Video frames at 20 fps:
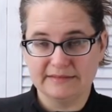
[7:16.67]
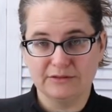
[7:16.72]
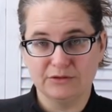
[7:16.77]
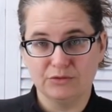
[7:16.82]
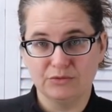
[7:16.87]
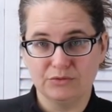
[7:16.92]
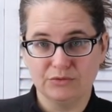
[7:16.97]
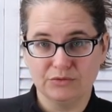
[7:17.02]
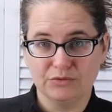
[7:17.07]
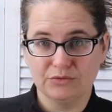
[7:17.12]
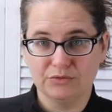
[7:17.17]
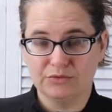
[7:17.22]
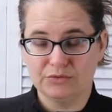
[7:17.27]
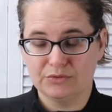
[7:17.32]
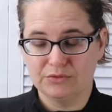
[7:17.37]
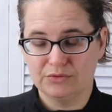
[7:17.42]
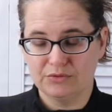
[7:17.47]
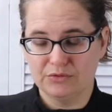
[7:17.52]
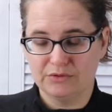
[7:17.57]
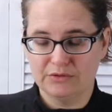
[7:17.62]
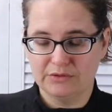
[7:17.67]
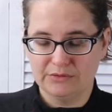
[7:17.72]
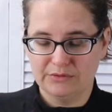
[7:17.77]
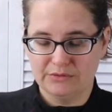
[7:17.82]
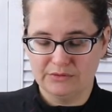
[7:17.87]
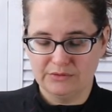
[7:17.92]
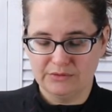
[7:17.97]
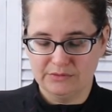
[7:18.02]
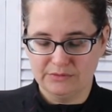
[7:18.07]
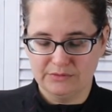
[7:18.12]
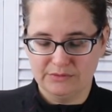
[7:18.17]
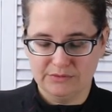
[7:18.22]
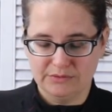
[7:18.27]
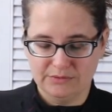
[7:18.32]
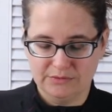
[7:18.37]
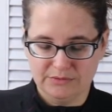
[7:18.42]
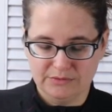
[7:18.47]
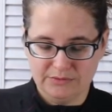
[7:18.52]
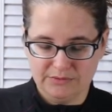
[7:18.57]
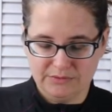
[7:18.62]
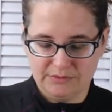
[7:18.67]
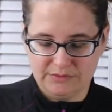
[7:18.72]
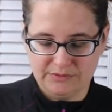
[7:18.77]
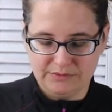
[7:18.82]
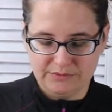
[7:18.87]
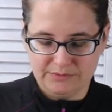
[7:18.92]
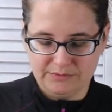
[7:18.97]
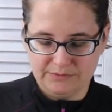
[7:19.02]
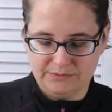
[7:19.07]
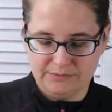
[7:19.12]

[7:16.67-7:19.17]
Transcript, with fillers: Do, do, do, do, do, do, do, do, do.